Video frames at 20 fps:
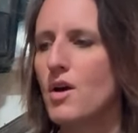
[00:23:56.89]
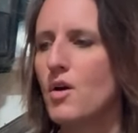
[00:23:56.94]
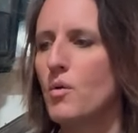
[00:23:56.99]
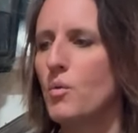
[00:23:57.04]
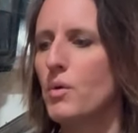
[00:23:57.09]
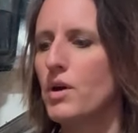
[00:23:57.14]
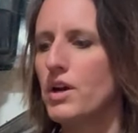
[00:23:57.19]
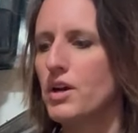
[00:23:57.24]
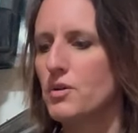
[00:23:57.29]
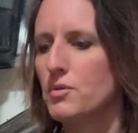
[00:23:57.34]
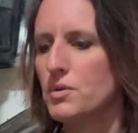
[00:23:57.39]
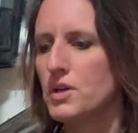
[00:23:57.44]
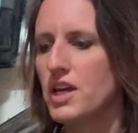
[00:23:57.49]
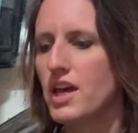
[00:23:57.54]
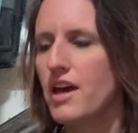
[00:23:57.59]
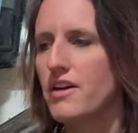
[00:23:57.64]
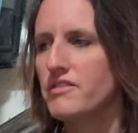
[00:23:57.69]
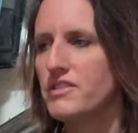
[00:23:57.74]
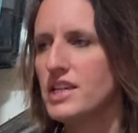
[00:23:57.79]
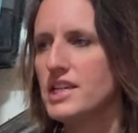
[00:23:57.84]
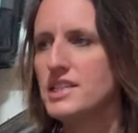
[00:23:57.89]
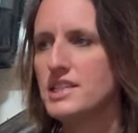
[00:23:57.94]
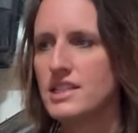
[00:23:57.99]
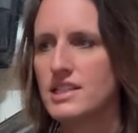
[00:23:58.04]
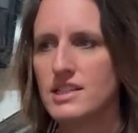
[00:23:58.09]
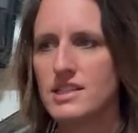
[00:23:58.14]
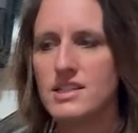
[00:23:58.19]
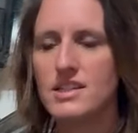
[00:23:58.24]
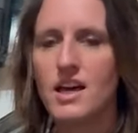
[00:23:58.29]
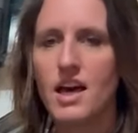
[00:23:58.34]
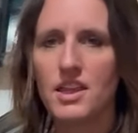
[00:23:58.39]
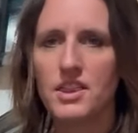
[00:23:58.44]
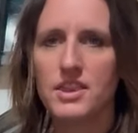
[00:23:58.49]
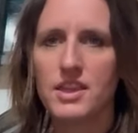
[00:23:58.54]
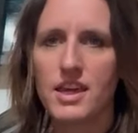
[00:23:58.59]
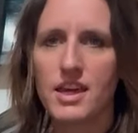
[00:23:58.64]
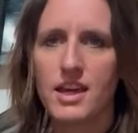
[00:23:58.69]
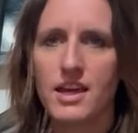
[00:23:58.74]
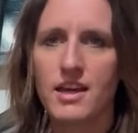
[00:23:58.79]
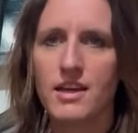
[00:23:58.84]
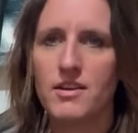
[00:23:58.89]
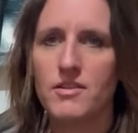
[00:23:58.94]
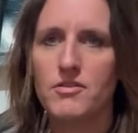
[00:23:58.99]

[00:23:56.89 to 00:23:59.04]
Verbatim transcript: where we have eaten nothing